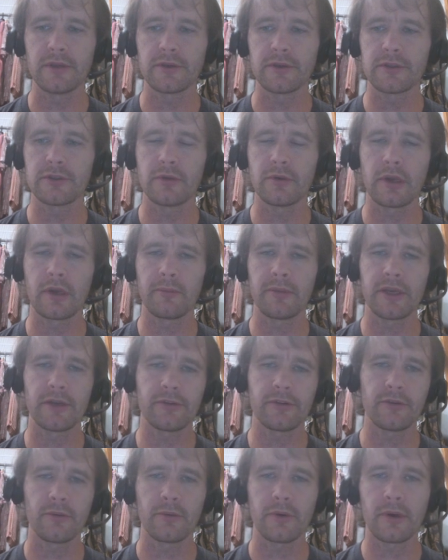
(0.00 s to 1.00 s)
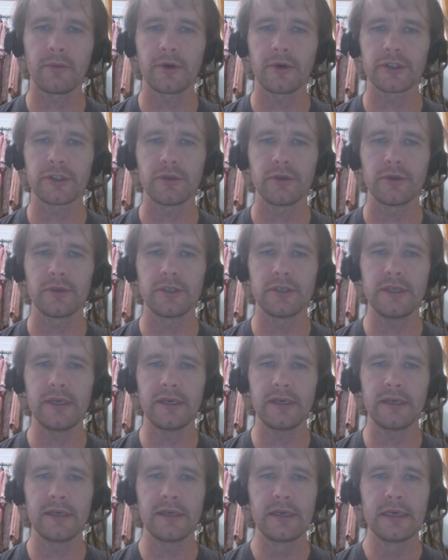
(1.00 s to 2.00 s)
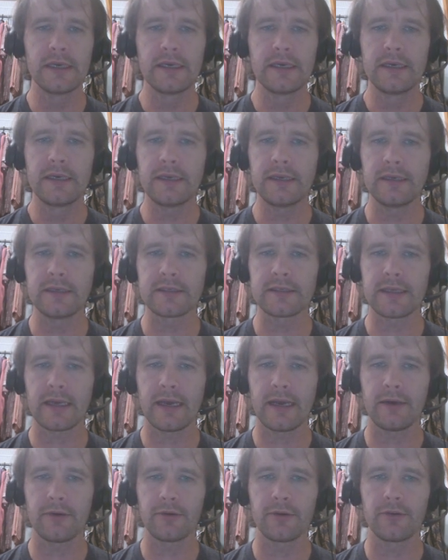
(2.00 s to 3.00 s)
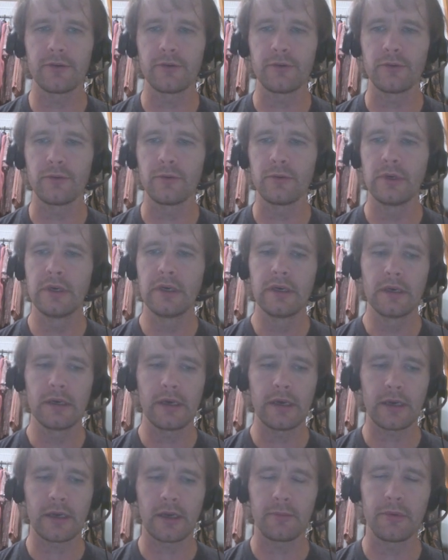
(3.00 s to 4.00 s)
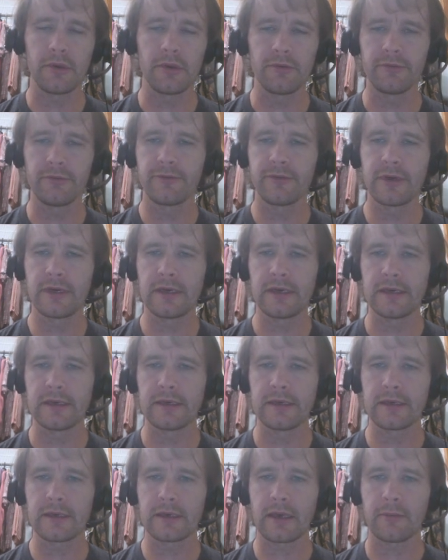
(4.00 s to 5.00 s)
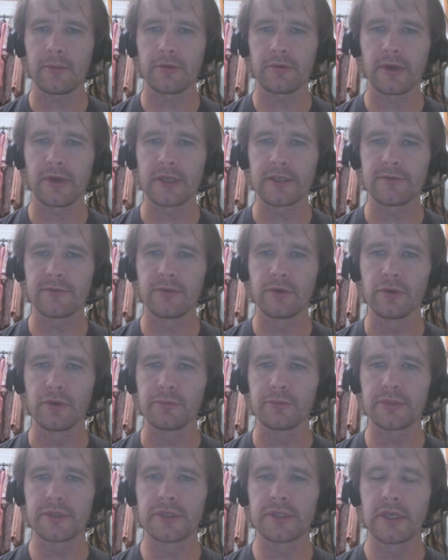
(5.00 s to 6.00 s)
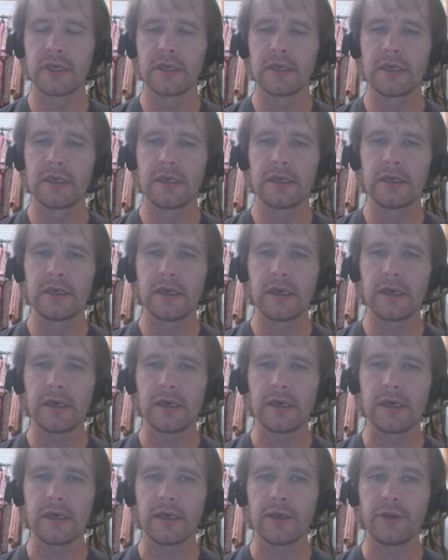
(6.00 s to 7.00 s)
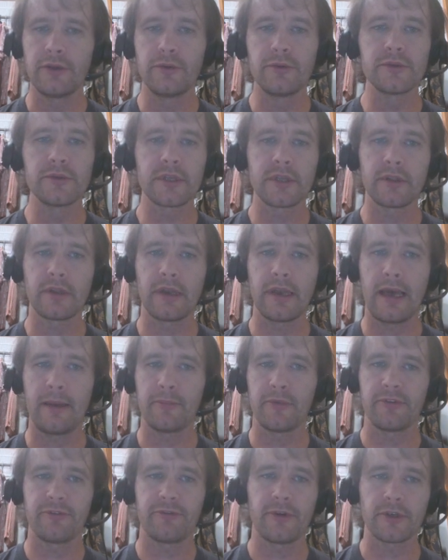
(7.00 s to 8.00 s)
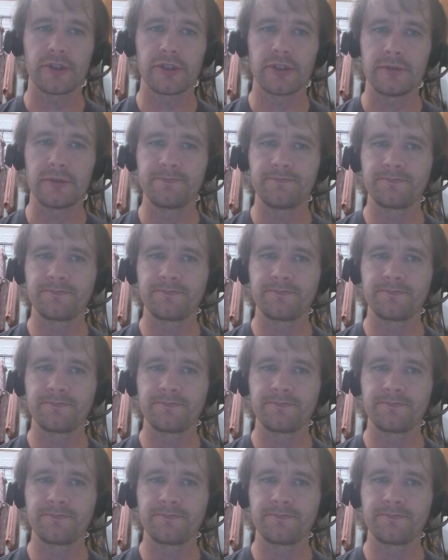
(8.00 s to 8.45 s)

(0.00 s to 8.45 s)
two a little bit. So what I want to show you today is how to do a couple of a uh, couple of kinds of loops uh, using the lambda function.